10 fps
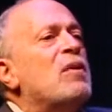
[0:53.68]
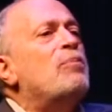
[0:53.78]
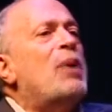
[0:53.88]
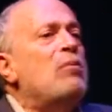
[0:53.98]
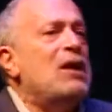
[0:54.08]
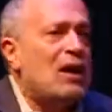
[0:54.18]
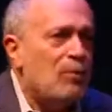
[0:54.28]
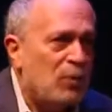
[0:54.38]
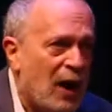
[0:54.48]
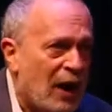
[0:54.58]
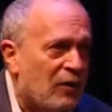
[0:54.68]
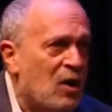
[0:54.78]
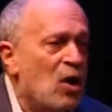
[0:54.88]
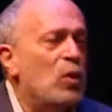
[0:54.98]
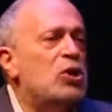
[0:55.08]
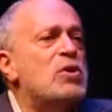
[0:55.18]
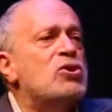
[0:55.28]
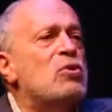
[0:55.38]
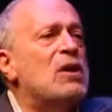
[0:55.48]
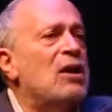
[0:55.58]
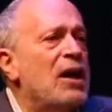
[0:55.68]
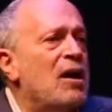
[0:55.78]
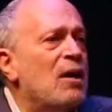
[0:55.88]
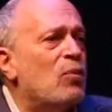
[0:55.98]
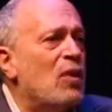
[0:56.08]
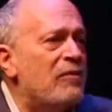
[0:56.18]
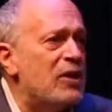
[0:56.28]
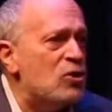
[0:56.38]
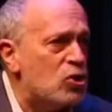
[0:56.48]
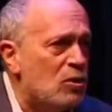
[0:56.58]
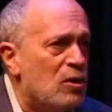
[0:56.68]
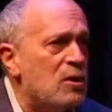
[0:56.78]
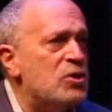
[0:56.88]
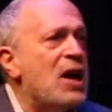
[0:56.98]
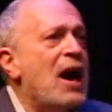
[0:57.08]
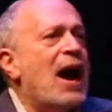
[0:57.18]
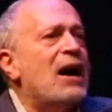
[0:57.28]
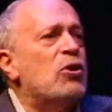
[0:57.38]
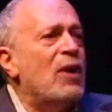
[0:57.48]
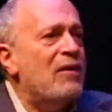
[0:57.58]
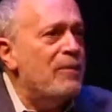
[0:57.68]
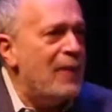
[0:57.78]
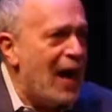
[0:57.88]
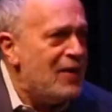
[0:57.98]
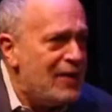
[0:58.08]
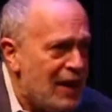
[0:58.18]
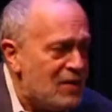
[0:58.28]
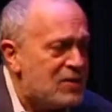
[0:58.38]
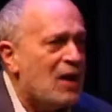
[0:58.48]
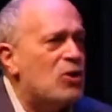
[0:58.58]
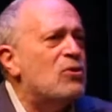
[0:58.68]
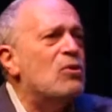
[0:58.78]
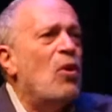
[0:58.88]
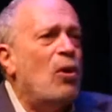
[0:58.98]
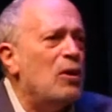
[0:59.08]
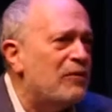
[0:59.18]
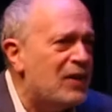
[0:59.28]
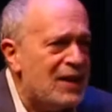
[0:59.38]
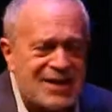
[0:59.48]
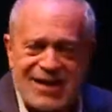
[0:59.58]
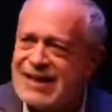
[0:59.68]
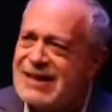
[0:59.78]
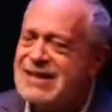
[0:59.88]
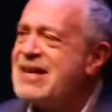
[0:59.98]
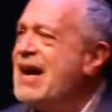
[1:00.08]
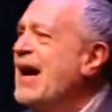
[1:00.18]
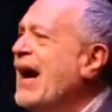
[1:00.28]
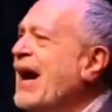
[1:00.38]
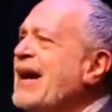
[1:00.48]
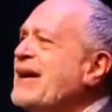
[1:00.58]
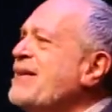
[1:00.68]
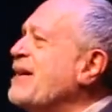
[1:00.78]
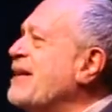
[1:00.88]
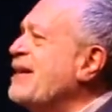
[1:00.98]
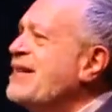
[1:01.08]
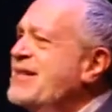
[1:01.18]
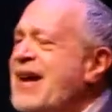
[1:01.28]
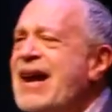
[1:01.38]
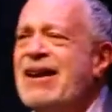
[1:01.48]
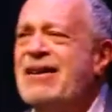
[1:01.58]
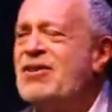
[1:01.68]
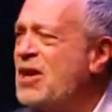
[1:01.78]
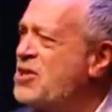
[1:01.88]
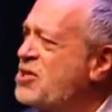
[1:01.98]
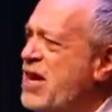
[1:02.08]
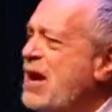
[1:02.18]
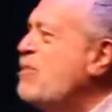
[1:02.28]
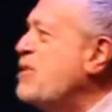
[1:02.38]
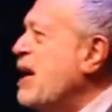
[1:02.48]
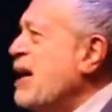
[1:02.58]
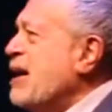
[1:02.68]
the Republican plan, which was you rely on private insurers, and you have a mandate, and you do all of these things. And the second just seemed